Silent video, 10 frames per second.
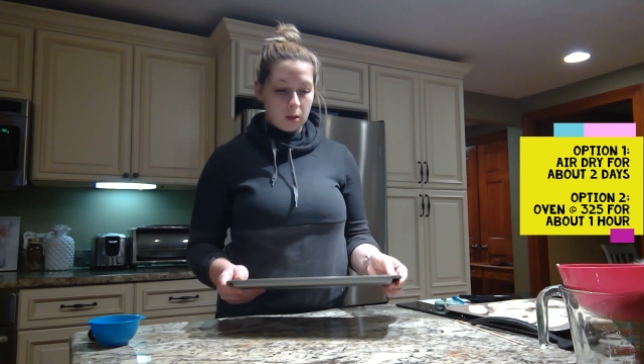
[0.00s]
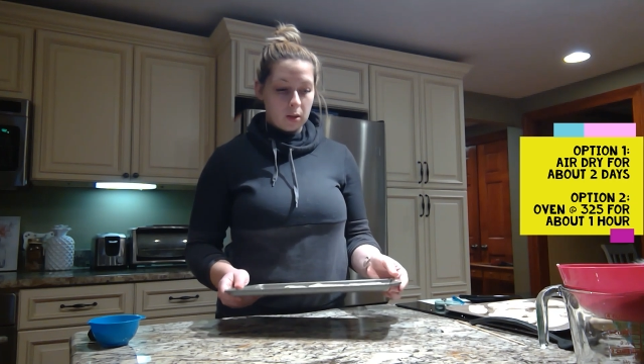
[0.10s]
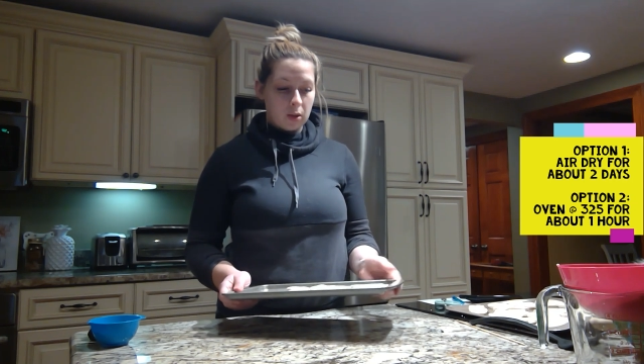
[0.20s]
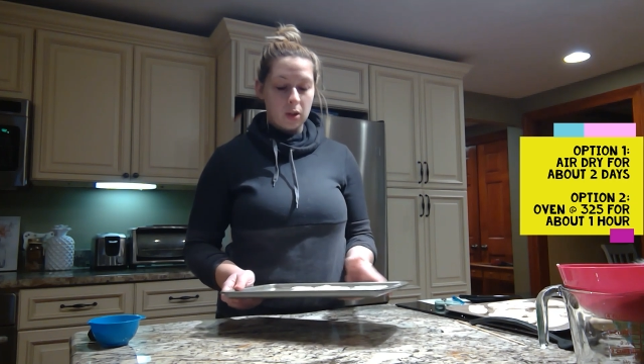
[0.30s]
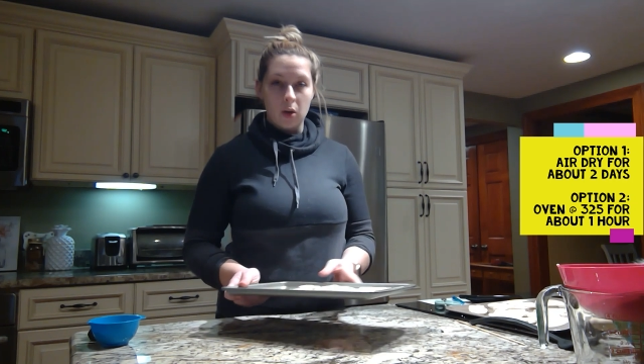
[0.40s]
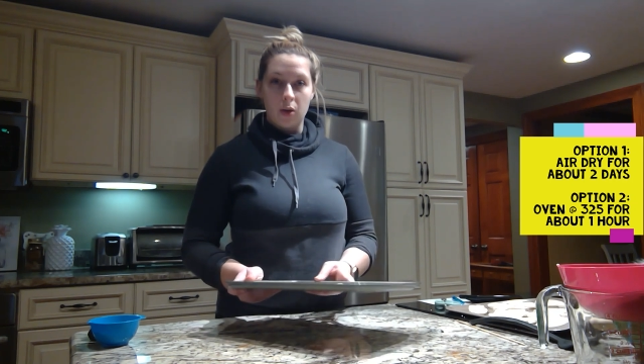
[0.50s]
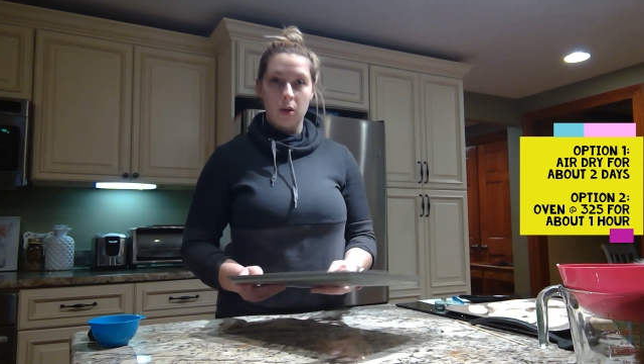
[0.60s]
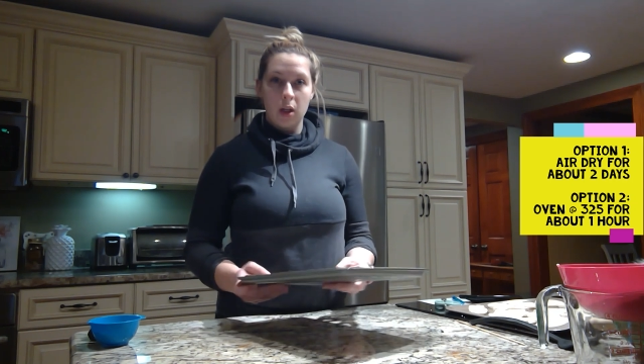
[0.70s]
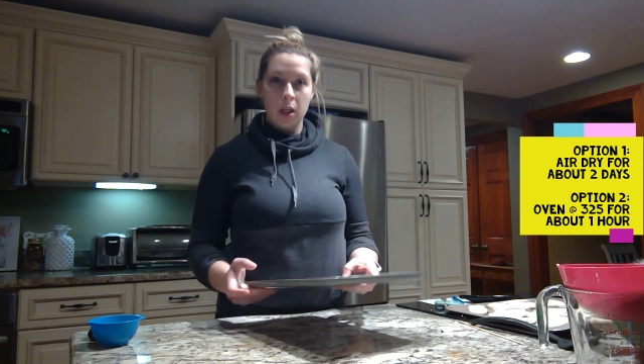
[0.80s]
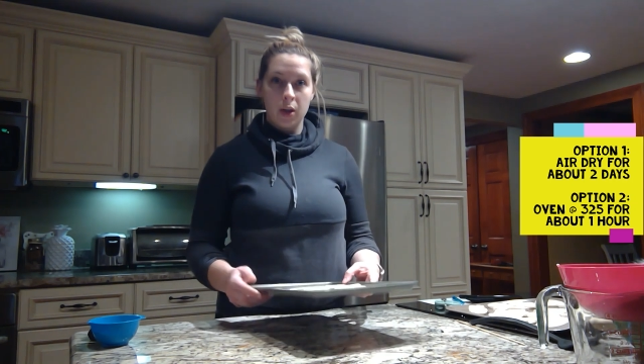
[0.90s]
So you're
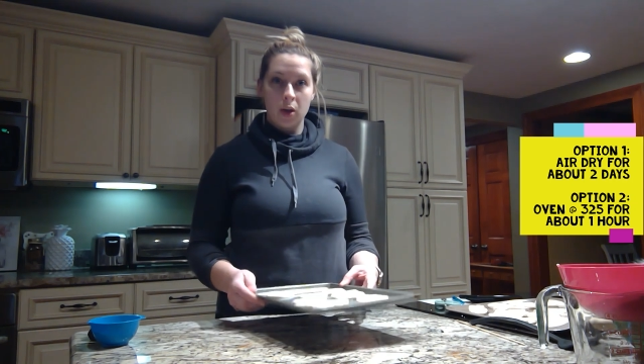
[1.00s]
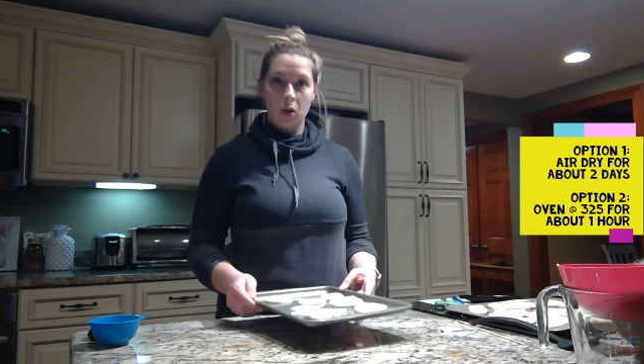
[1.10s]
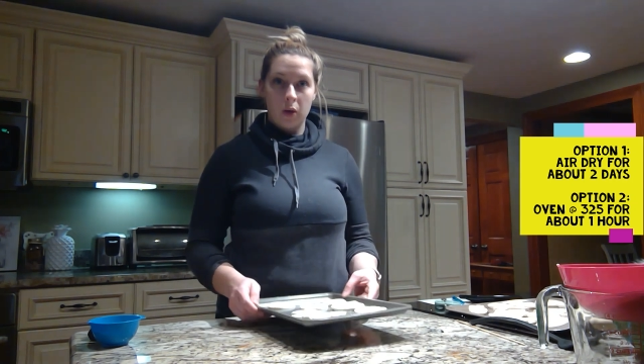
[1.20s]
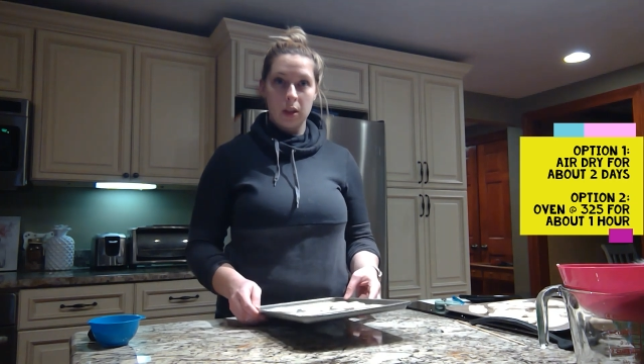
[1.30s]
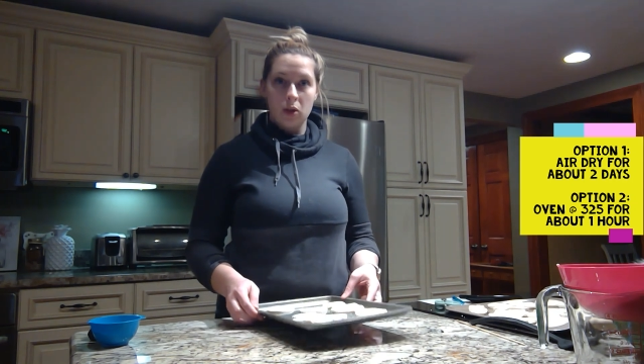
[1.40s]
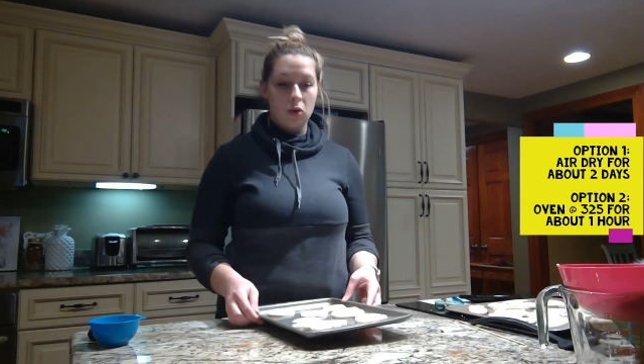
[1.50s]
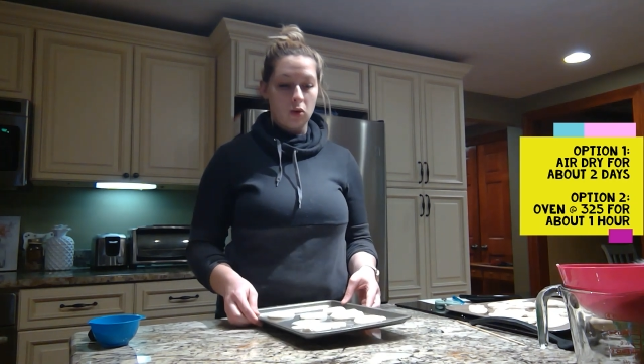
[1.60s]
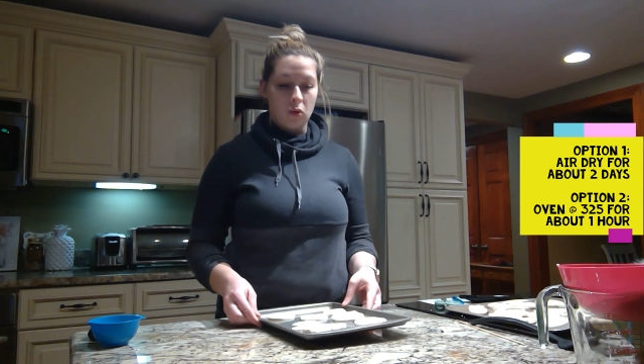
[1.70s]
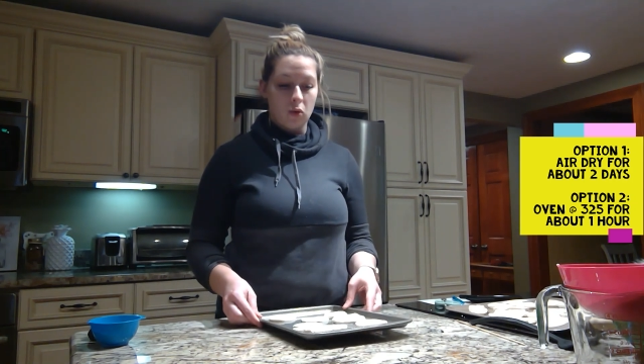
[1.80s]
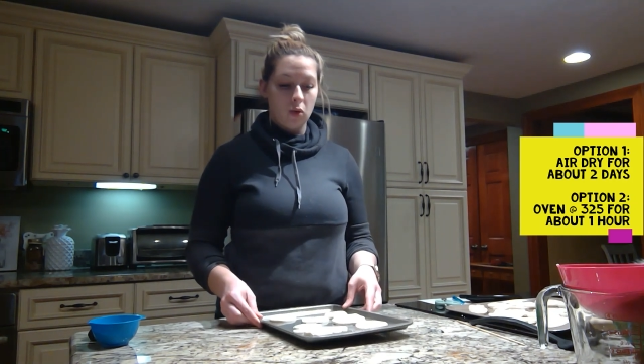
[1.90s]
either going
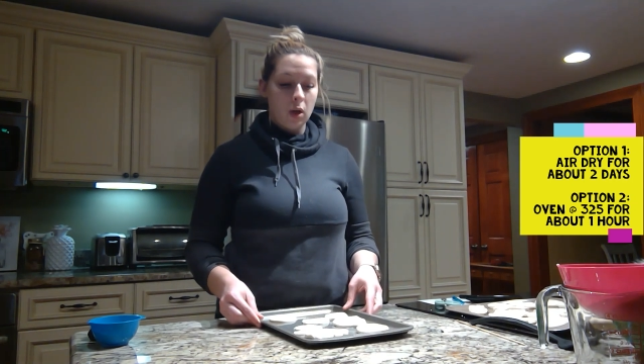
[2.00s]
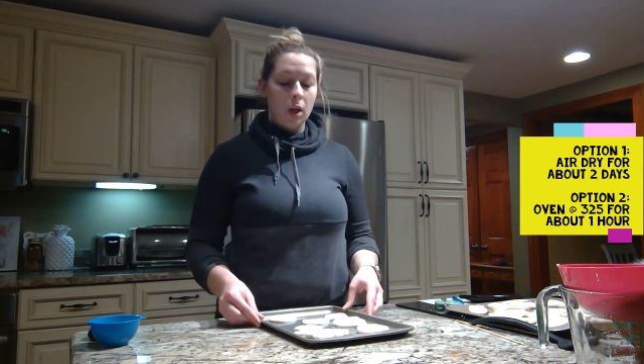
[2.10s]
to